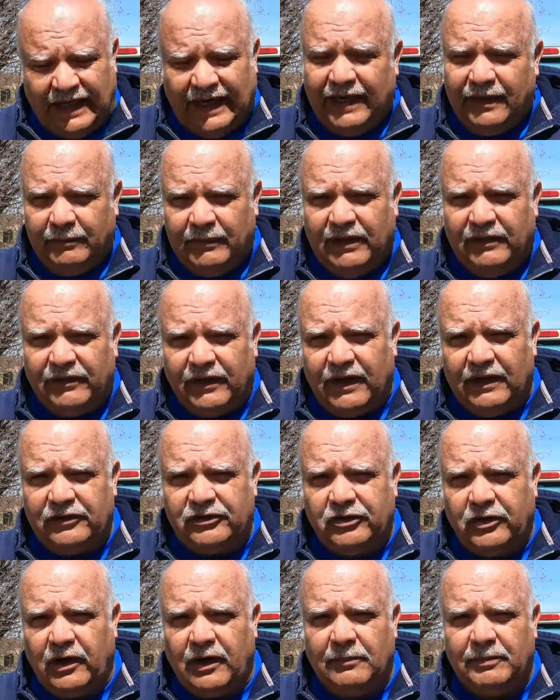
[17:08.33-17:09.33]
can be very
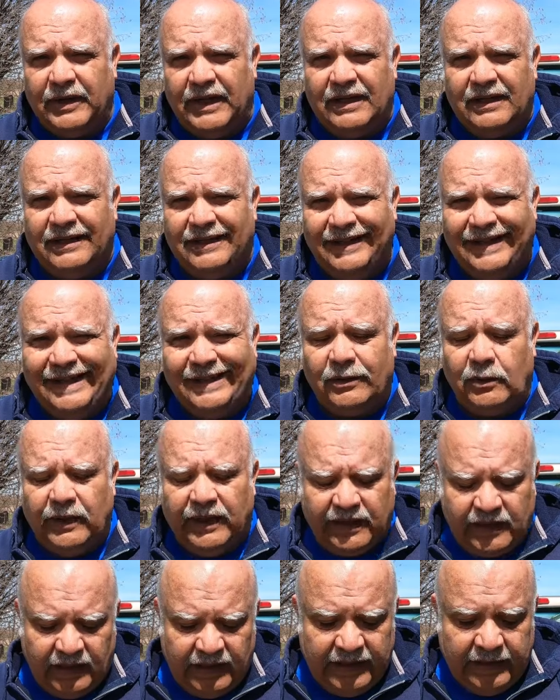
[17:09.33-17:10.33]
sharp and cut
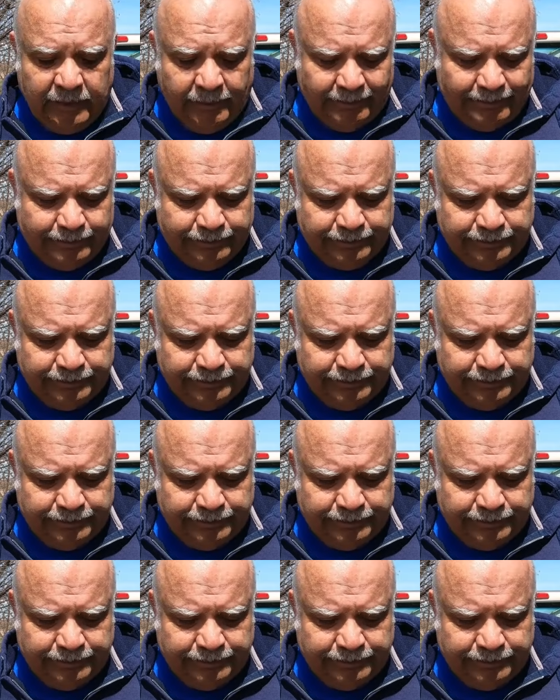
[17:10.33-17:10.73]
quickly.